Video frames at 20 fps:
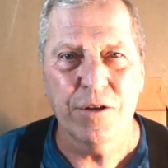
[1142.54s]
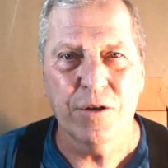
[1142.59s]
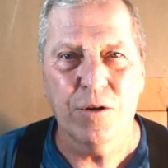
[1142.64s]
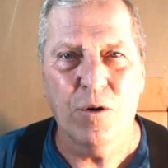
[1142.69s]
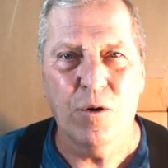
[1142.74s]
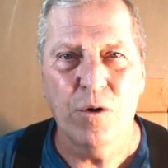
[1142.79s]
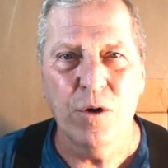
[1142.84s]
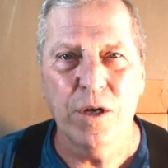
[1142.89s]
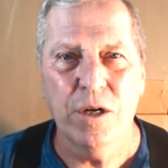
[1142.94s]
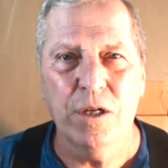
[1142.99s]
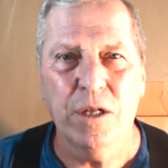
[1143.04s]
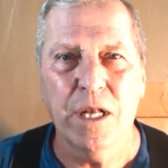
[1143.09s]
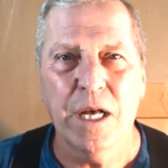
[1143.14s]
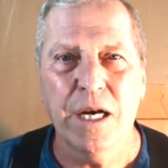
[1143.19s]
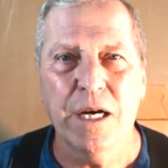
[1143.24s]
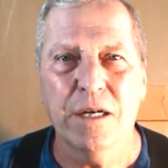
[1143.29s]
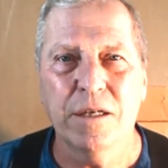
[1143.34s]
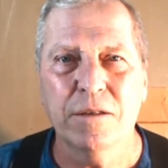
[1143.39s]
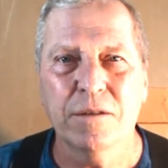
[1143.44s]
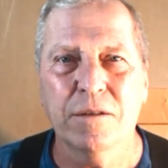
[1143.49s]
the oil
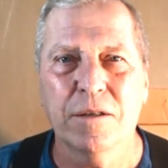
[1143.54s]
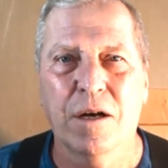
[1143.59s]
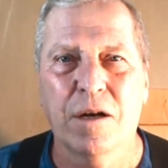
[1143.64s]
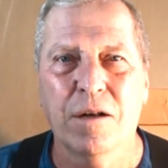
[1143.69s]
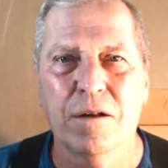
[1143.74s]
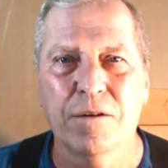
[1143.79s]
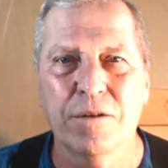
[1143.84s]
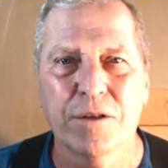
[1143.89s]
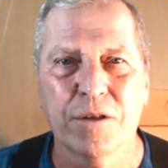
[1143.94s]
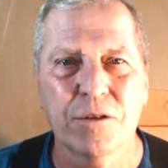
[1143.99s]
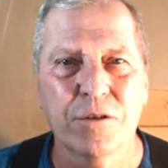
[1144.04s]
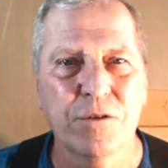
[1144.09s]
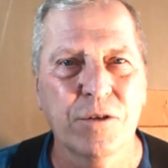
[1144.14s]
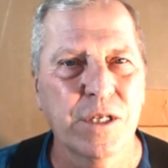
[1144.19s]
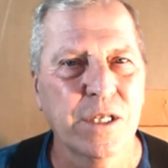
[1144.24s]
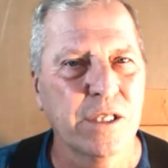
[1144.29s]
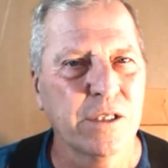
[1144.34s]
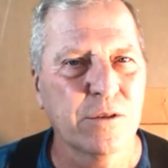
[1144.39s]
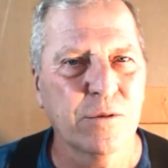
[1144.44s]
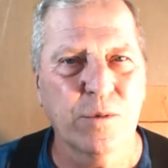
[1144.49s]
out, all the
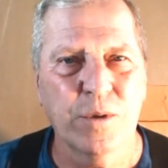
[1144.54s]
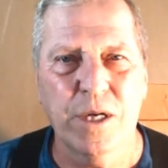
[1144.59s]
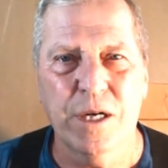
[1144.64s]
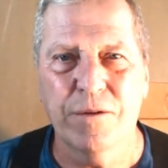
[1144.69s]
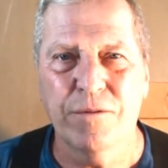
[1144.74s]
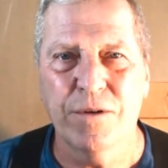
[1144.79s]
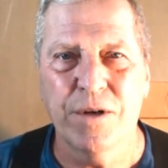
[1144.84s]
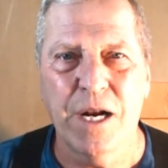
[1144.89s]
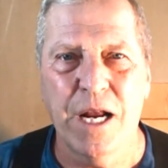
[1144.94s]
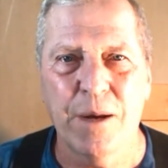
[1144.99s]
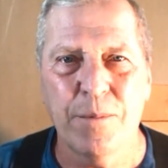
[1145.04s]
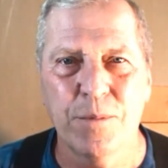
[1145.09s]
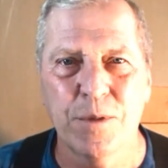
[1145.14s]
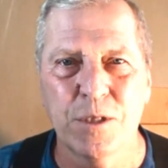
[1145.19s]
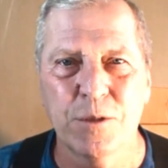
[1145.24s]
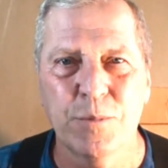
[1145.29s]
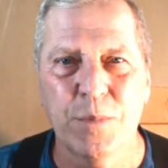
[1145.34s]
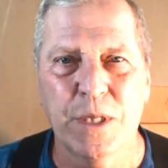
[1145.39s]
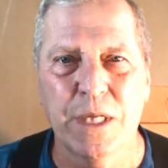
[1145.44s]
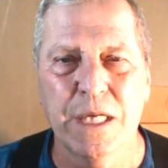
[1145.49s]
grease, whatever
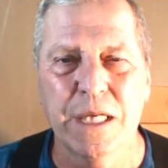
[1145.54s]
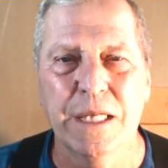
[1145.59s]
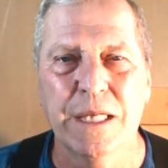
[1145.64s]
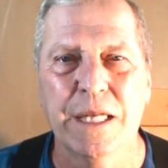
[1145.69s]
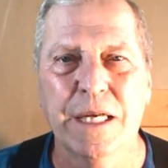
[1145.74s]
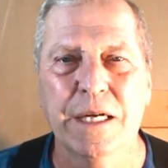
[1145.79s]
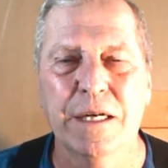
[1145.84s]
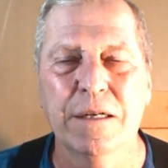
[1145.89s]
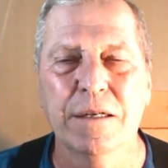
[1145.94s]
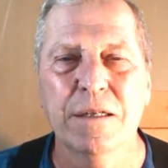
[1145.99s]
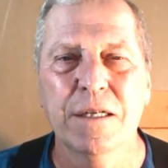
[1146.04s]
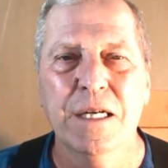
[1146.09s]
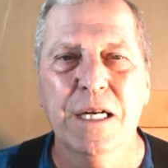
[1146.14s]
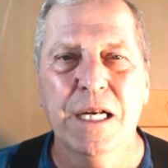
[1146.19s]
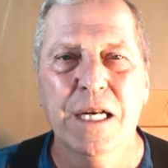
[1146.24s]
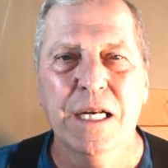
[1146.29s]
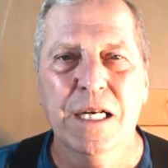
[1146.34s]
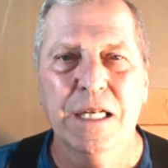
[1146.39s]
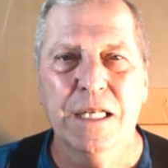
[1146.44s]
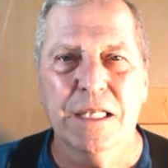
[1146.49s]
happens to be in there,
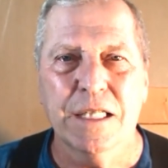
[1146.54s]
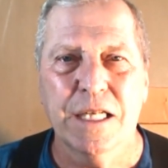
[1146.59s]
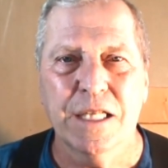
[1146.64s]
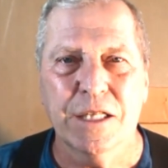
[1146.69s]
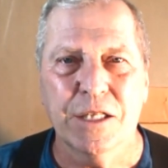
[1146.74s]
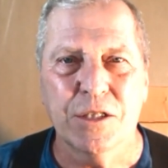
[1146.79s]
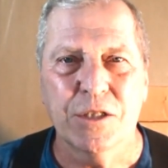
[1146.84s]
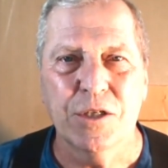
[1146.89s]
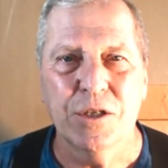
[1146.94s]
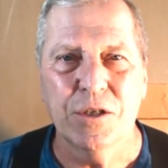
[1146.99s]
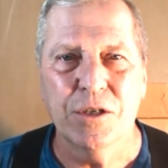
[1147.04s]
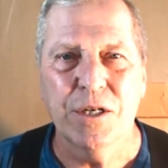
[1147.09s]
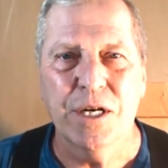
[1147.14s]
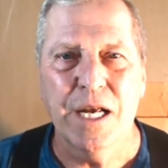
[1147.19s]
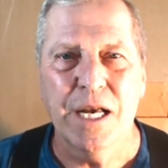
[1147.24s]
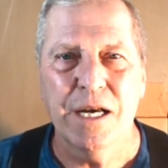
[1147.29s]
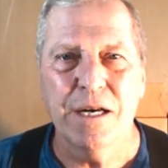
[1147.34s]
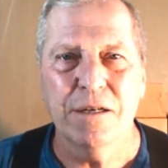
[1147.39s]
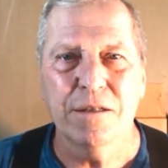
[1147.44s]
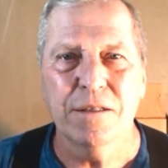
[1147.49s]
get the dirt
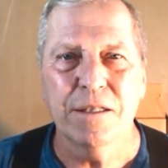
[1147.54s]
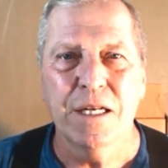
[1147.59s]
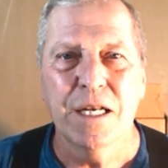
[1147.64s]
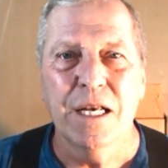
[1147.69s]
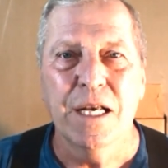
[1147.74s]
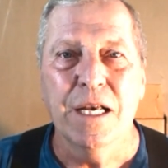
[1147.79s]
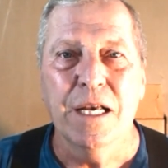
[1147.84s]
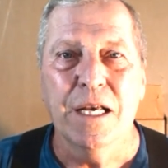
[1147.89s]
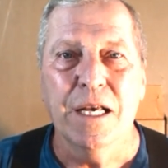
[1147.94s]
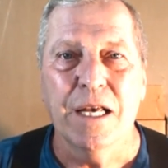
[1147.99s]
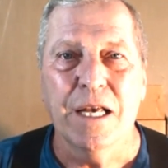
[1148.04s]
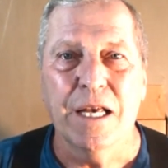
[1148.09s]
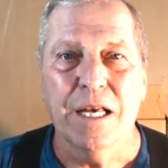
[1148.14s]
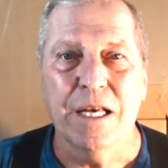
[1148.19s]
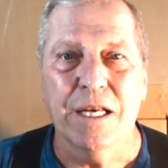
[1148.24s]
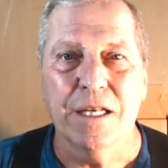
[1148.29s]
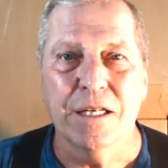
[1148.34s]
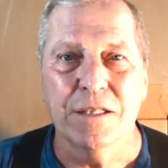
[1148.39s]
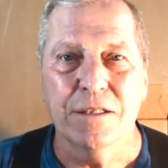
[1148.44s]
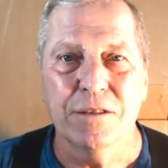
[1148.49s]
out
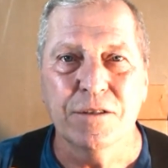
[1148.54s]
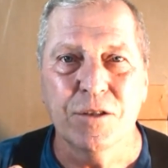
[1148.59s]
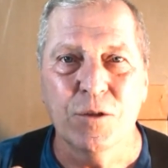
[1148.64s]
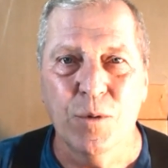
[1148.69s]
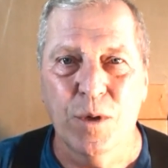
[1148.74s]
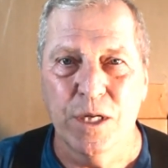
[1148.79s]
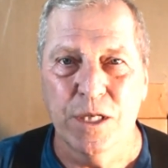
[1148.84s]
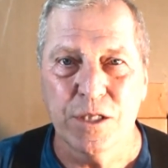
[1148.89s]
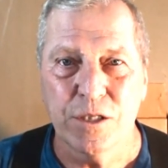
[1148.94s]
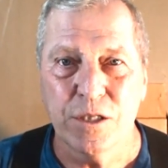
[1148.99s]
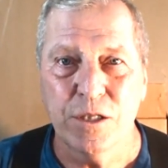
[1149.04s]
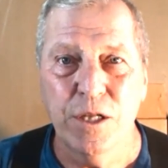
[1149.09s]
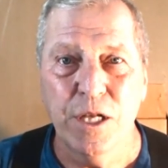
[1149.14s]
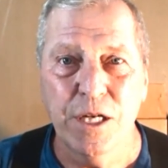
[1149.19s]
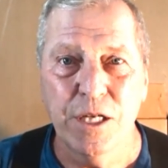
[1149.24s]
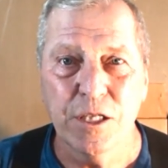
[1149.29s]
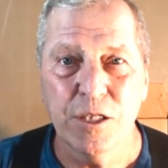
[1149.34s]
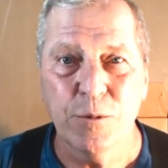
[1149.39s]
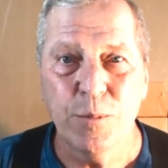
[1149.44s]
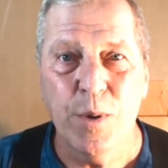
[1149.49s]
and you want it as
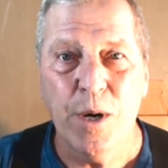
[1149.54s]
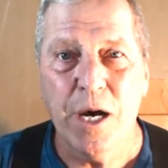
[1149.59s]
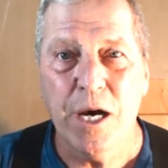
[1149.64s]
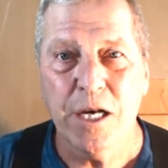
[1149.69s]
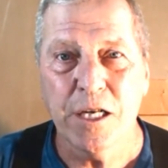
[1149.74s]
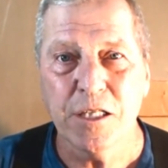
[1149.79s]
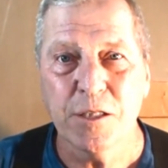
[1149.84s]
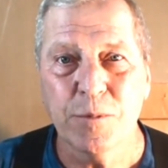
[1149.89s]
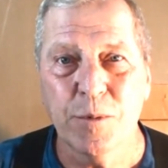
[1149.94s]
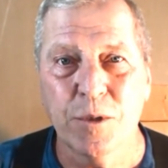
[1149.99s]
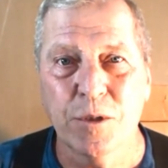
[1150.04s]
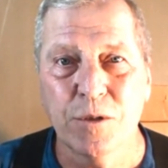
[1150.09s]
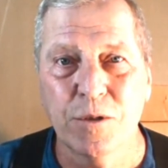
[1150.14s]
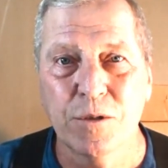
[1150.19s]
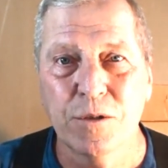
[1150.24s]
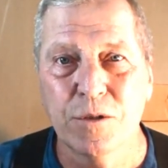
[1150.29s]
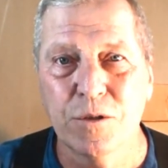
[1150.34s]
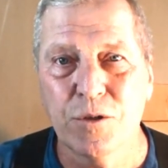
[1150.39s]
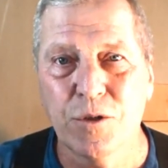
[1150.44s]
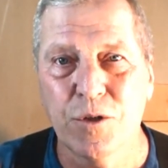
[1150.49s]
clean as possible
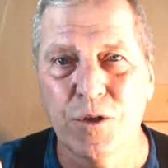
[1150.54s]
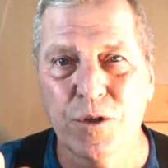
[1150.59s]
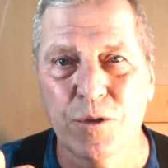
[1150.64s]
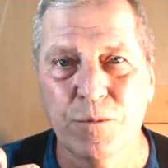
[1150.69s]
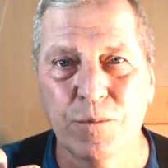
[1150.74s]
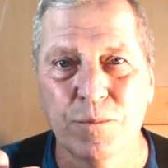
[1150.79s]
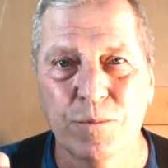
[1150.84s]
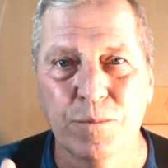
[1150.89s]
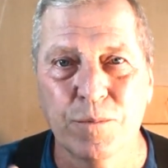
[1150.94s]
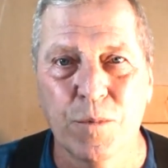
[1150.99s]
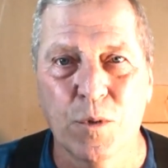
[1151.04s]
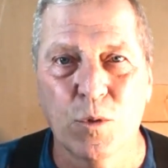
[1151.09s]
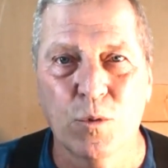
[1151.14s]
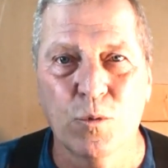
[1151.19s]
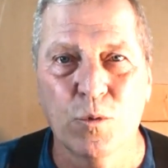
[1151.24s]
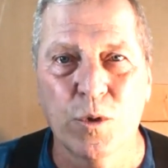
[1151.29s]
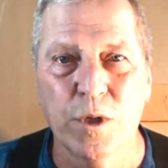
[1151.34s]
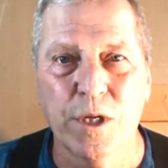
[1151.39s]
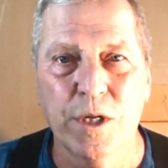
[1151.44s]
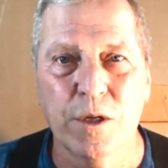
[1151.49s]
so you can
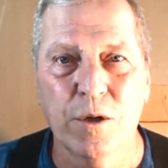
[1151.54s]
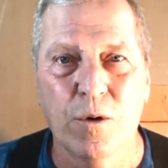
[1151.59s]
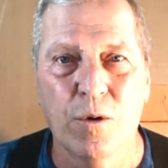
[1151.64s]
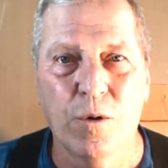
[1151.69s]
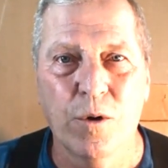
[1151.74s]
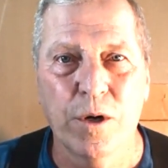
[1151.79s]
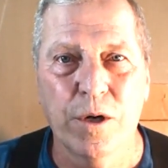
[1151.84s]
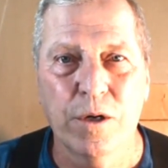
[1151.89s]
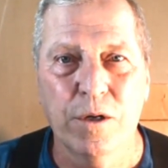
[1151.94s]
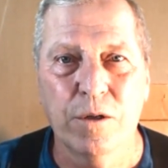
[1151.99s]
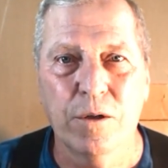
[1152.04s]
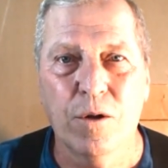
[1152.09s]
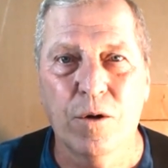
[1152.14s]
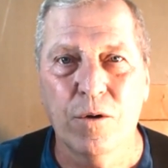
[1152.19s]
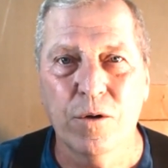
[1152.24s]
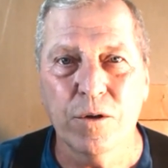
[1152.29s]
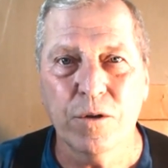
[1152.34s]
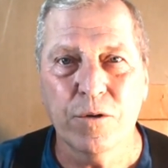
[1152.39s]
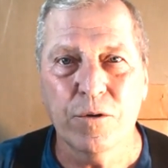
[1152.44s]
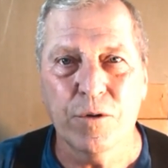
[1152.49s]
re-oil
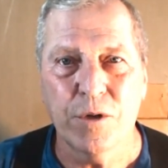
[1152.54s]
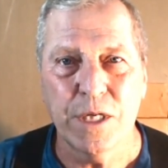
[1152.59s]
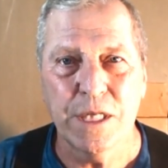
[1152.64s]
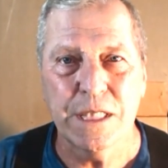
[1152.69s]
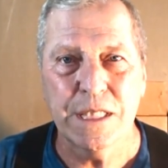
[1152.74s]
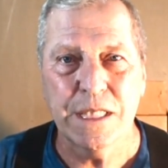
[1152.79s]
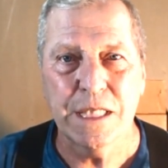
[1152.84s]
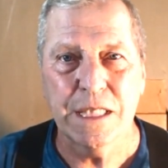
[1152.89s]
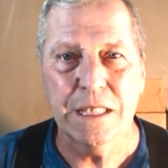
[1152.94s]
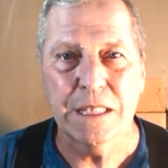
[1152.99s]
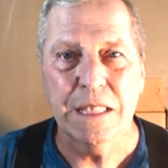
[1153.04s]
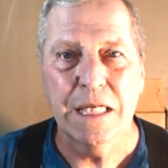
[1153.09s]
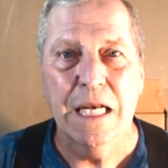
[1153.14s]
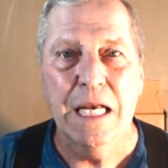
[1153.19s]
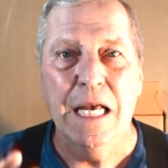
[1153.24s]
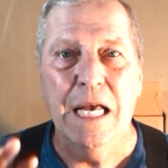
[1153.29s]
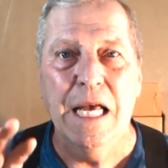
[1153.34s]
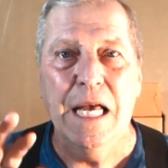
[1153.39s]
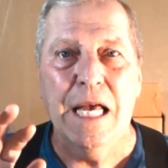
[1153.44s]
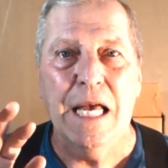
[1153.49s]
or grease it
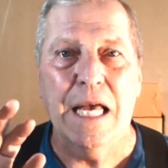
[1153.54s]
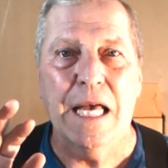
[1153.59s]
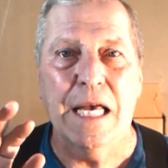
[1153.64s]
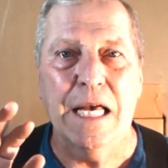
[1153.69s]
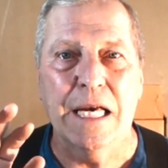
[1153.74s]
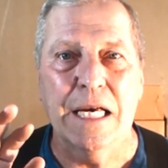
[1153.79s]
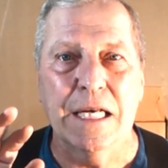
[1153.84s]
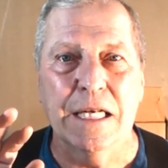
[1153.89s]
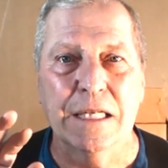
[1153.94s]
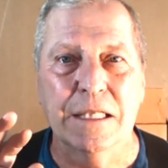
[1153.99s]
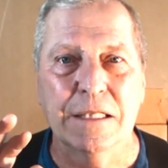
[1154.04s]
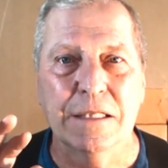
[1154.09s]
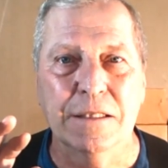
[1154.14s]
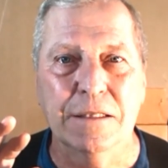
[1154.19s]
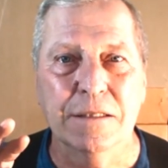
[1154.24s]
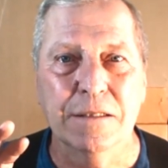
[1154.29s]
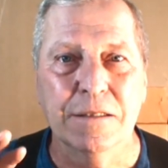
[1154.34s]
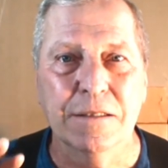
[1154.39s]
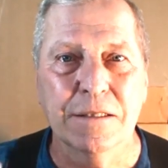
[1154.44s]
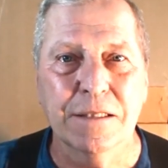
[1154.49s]

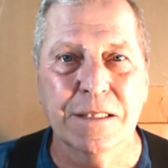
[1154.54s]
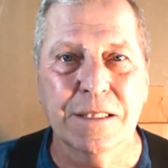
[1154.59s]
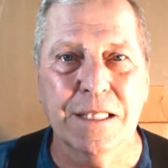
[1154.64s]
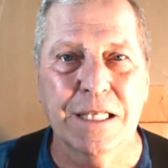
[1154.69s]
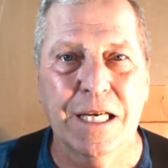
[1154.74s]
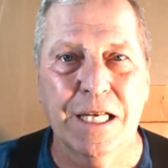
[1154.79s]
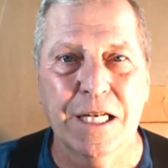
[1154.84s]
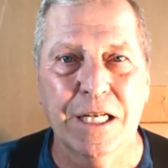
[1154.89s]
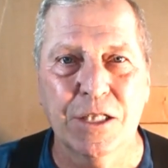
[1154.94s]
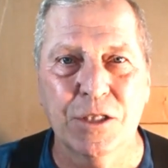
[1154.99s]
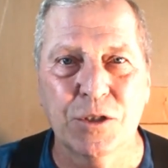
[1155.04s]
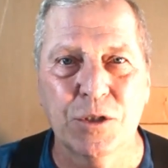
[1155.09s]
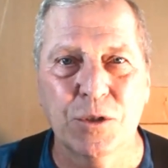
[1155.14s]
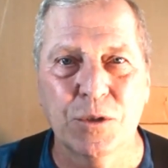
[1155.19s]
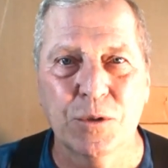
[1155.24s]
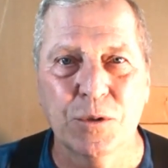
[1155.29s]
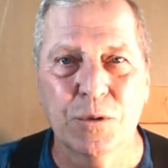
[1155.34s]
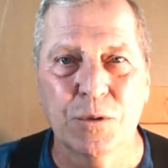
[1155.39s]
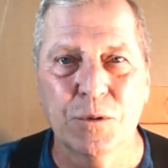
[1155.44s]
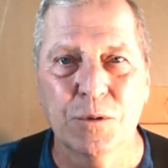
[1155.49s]
and get it
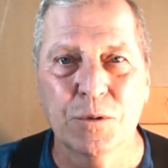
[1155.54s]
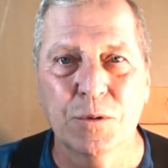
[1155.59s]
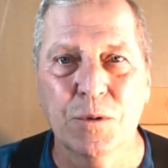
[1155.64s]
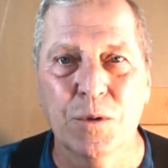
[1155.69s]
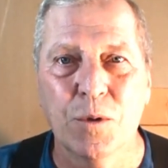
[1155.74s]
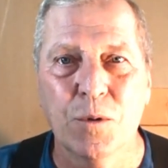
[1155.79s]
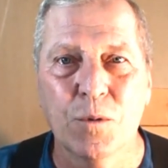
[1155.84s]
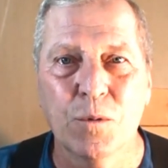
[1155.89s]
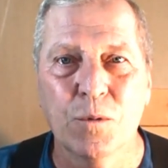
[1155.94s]
to